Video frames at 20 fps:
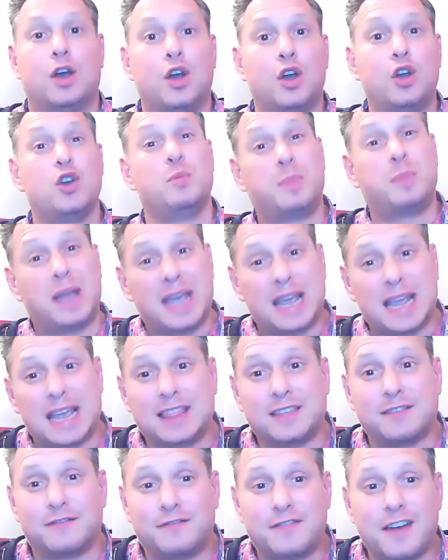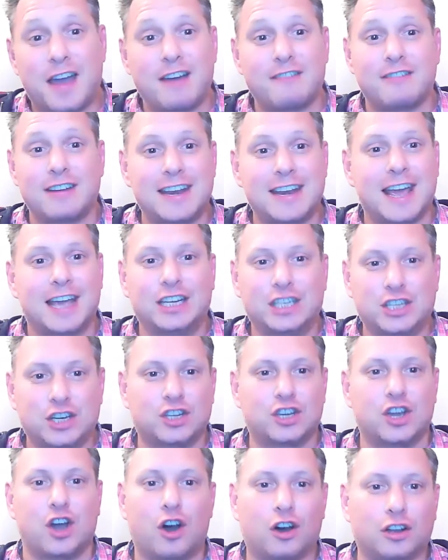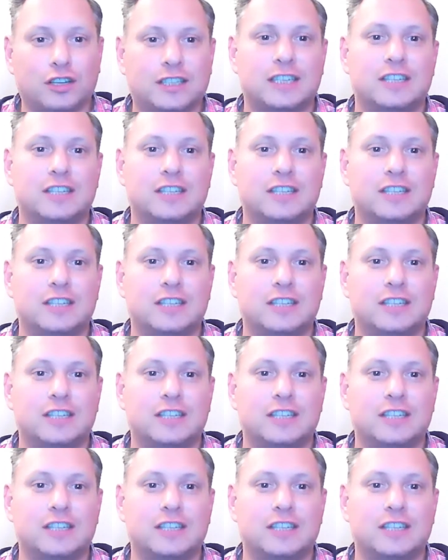who, being in the very nature of God,